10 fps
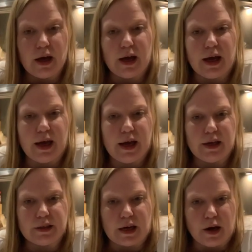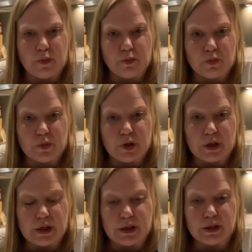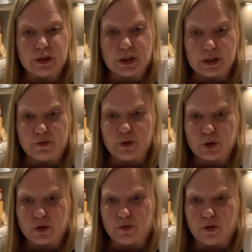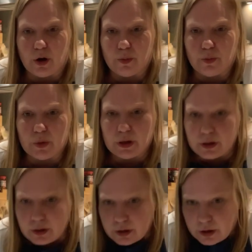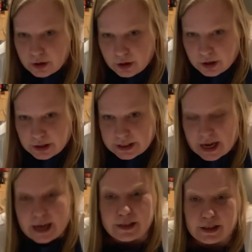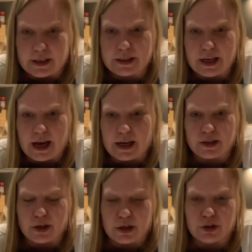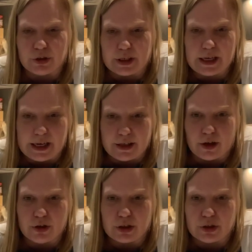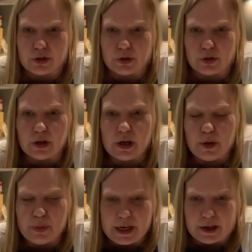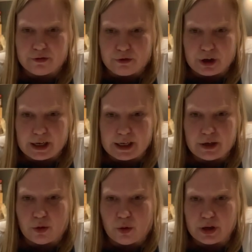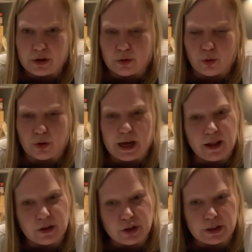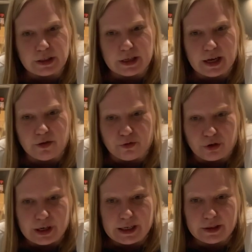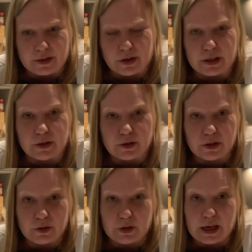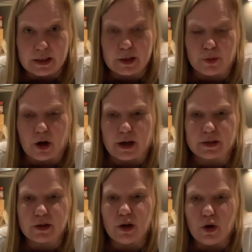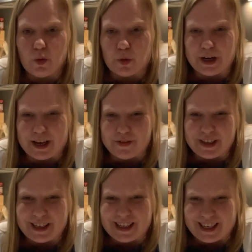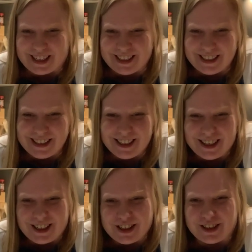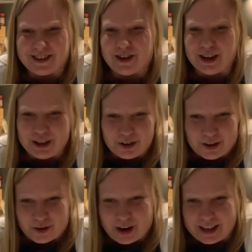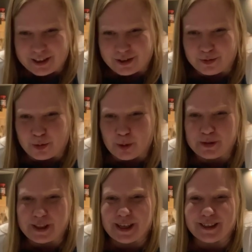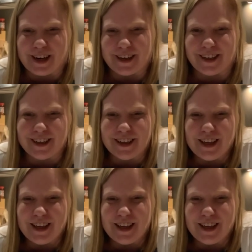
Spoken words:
And you can filter it from tags, yes tags, so you can do your ketos, you can do peanut free or allergies, egg free, so you can customize whatever you need. You're a great little prompt there, Daniela.